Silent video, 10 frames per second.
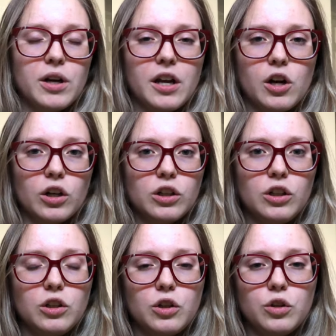a
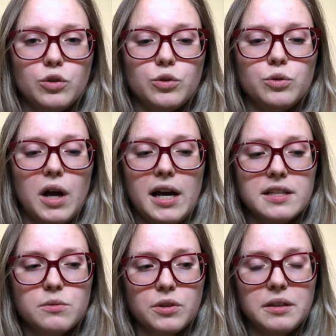girl who
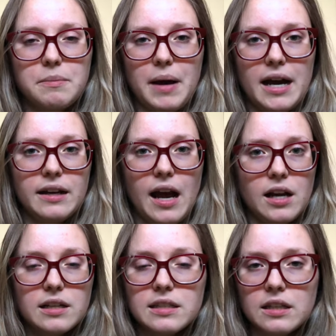has a really bad
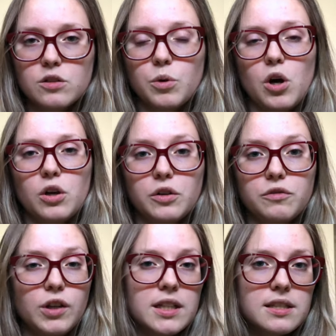accident where all her
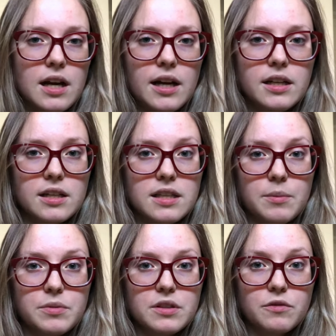friends died
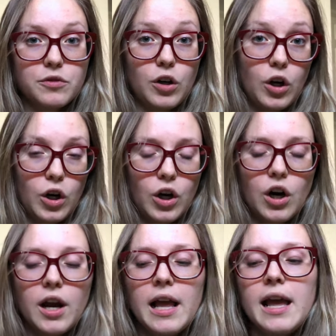except for
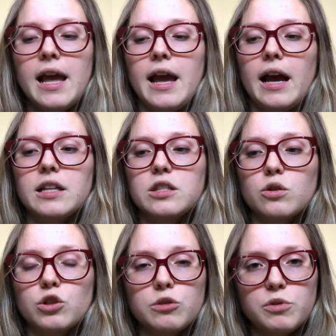her, and so
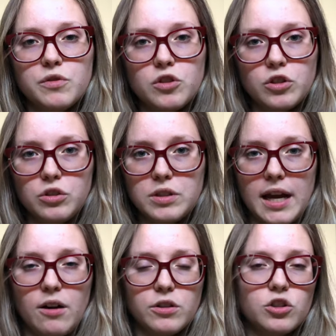she moves to a new
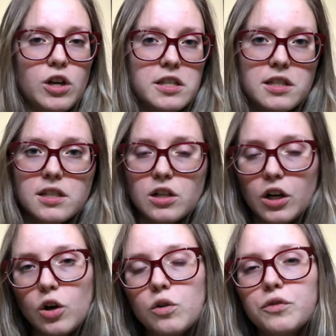town and tries to
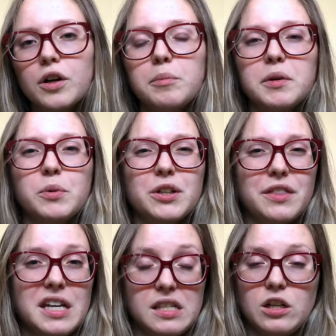start over, but weird
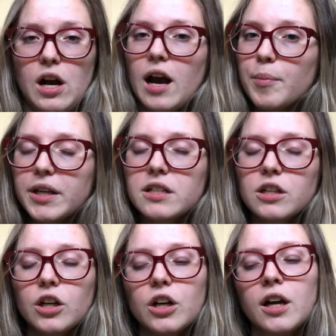things start happening to
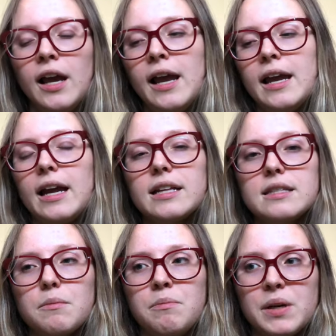her. It's
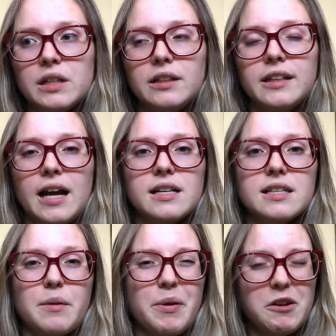billed as
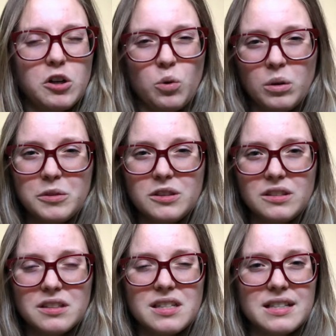a
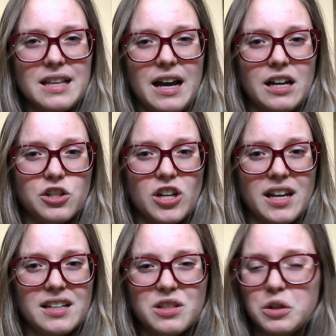paranormal slash, I
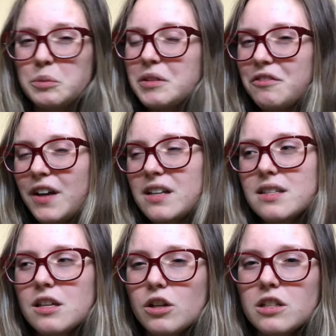guess, urban
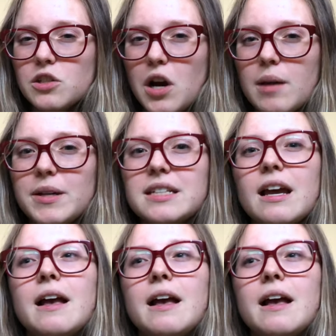fantasy, you could describe it,